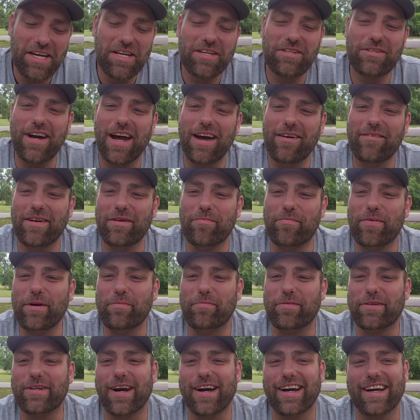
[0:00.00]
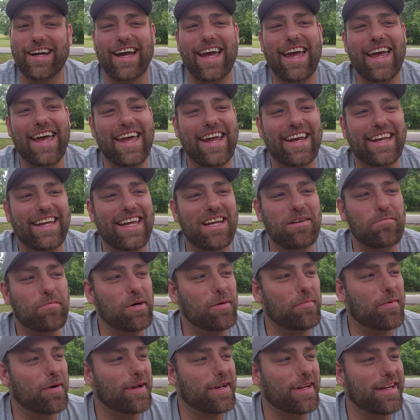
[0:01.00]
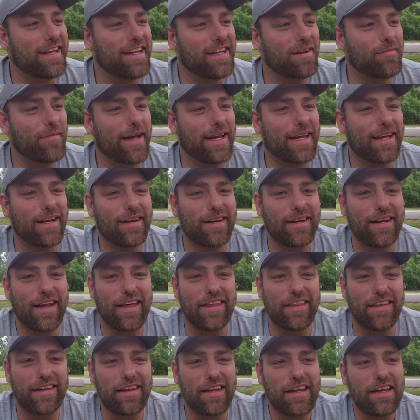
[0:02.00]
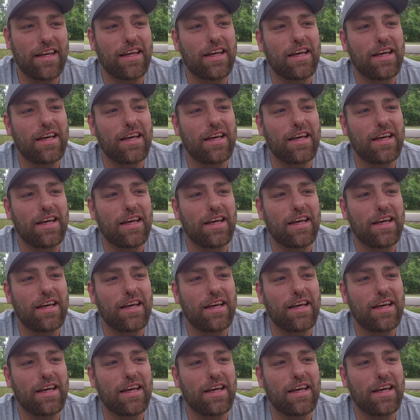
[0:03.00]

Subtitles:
driving a poop truck and getting poop on you and making nothing.